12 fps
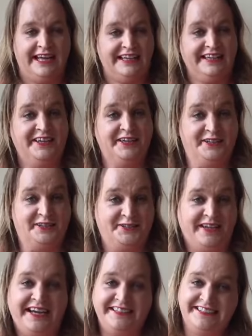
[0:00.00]

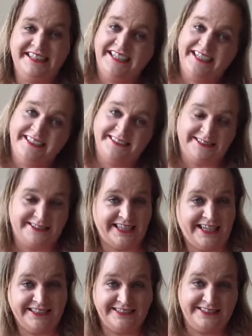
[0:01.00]
Hello, and here's
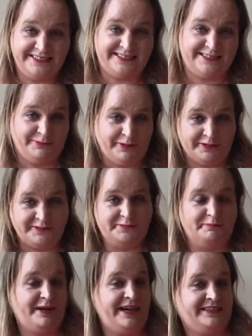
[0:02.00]
Scientist
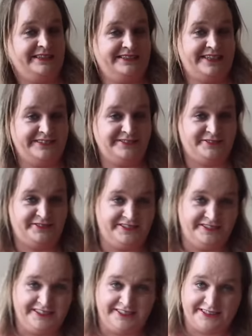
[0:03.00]
Swan, back again
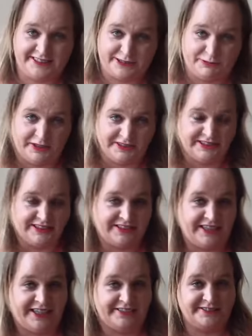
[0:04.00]
for another Swan
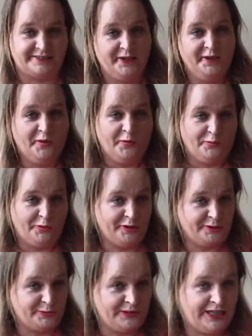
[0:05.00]
Science.
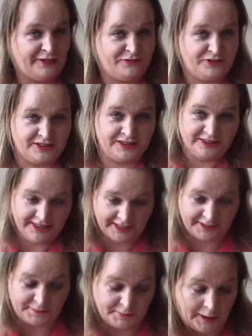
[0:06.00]
What do we have for you
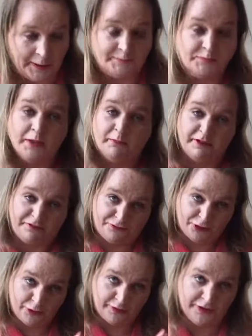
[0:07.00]
today? Well,
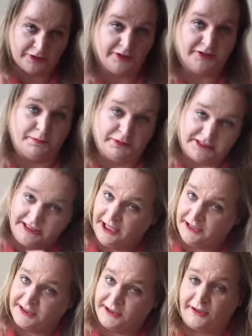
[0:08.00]
before we look at the
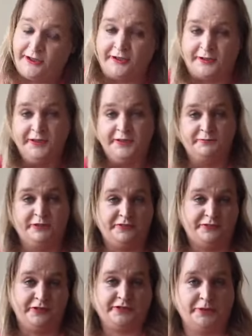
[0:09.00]
potato clock,
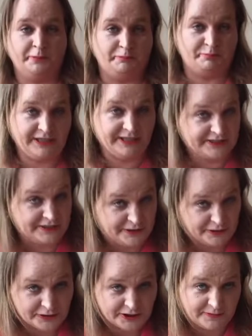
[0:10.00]
we've got some big
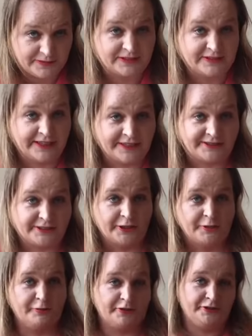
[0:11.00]
news coming tonight.
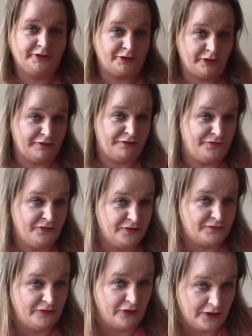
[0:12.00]
So we're going to do our
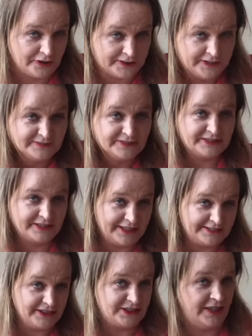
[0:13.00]
first vlog
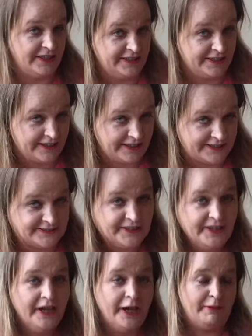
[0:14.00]
tonight, Charlene and I,
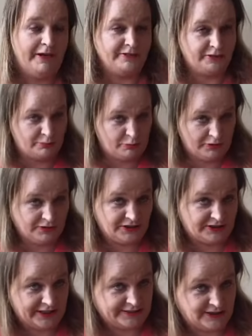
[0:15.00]
about Swan
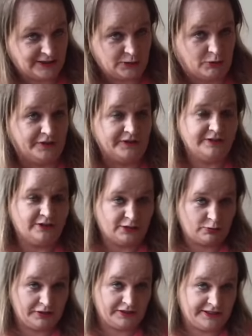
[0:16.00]
Scientist Swan and
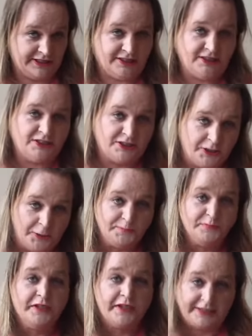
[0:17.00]
Swan Kitchen. So
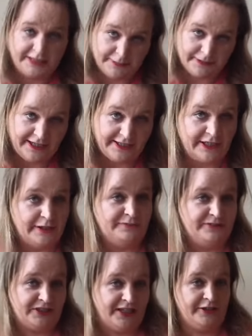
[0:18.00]
keep an eye on
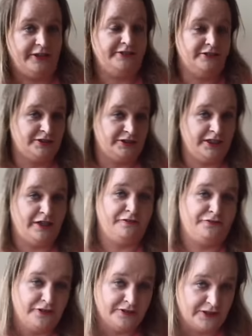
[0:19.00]
our channel and you'll see
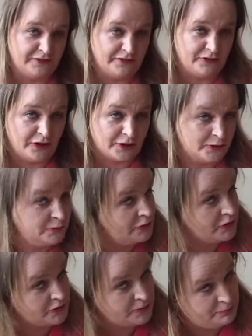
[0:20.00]
our first ever vlog because
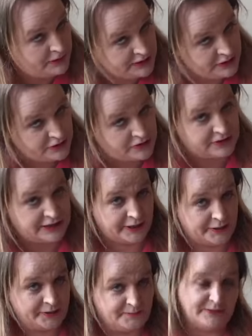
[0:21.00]
we've got some big news to
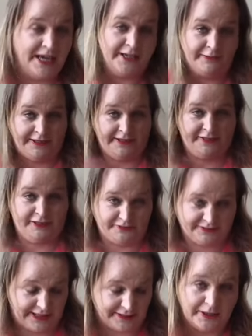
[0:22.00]
tell you. Anyway,
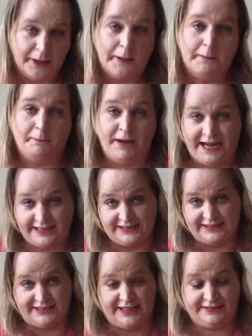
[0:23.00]
enough of that. Back
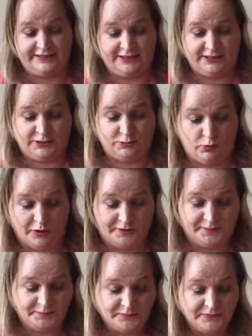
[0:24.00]
to Scientist Swan.